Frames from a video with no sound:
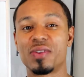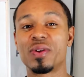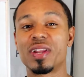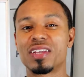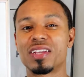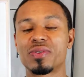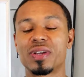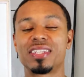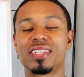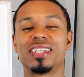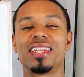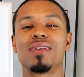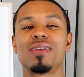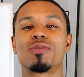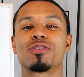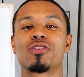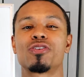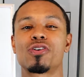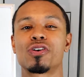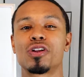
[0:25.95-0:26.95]
And that's right, today
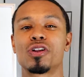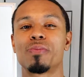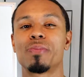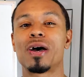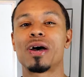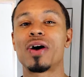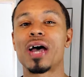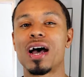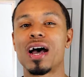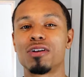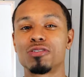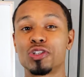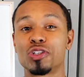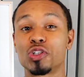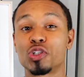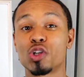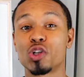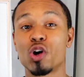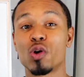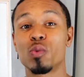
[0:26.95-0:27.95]
we're talking about how to
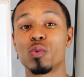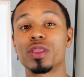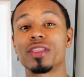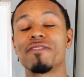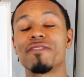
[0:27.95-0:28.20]
start with